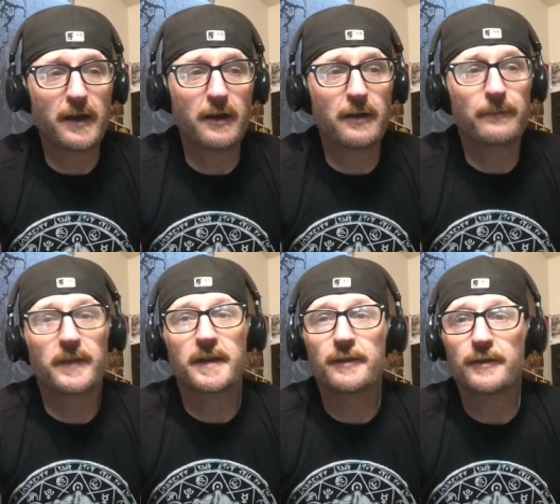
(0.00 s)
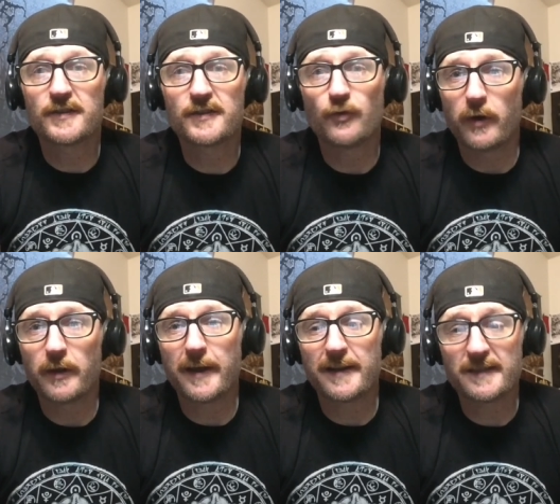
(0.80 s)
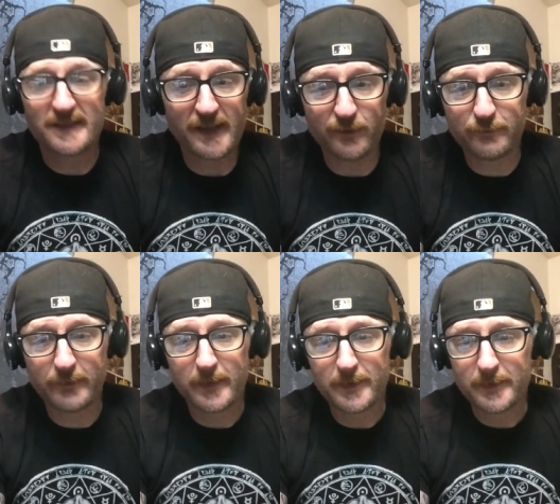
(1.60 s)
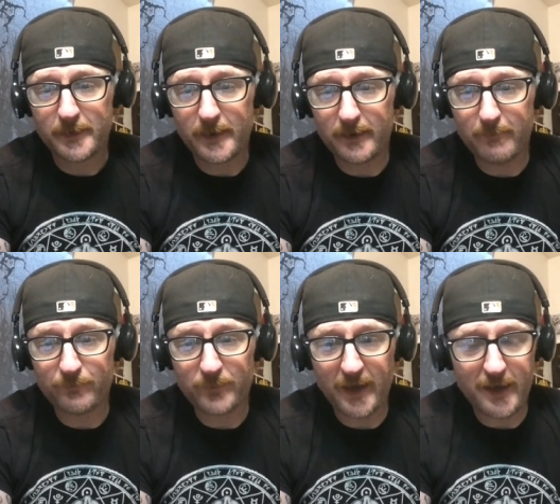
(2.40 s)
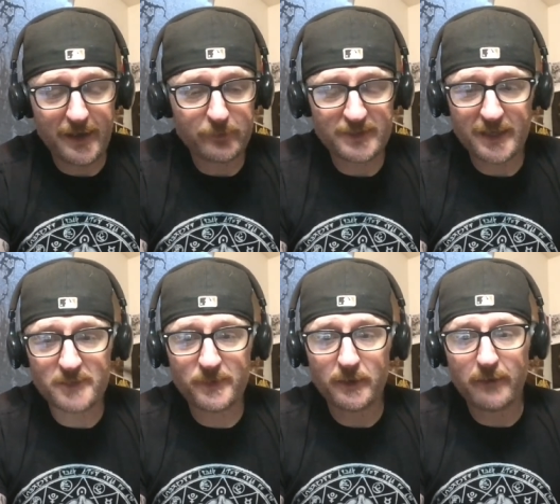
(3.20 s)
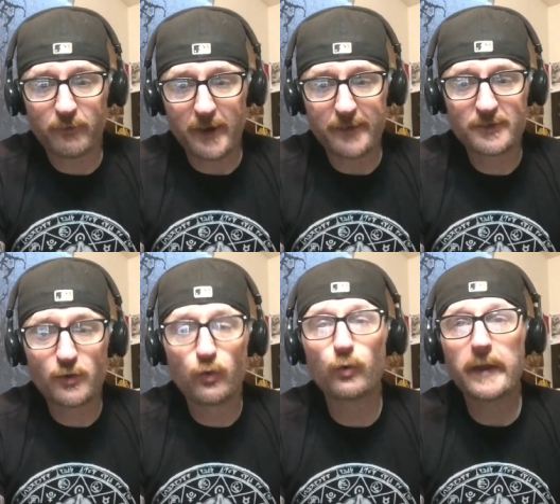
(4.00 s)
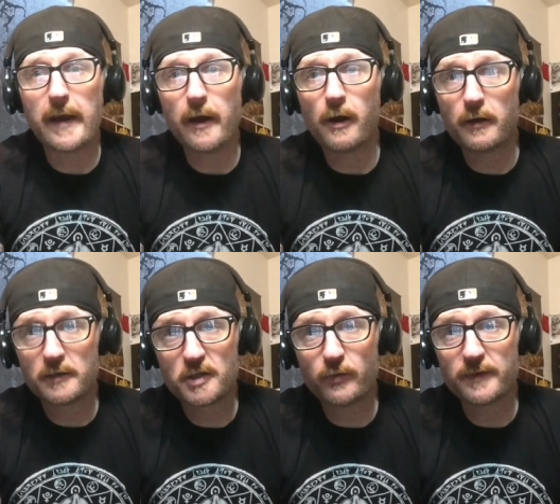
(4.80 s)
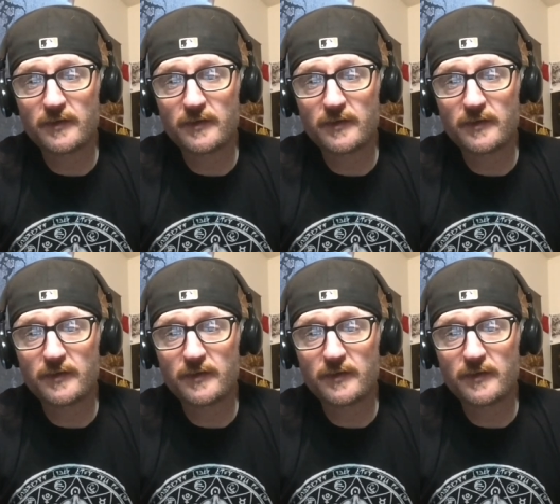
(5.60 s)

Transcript: um, in the storyline itself. Um, I, I, would say H.P. Lovecraft's Cool Air short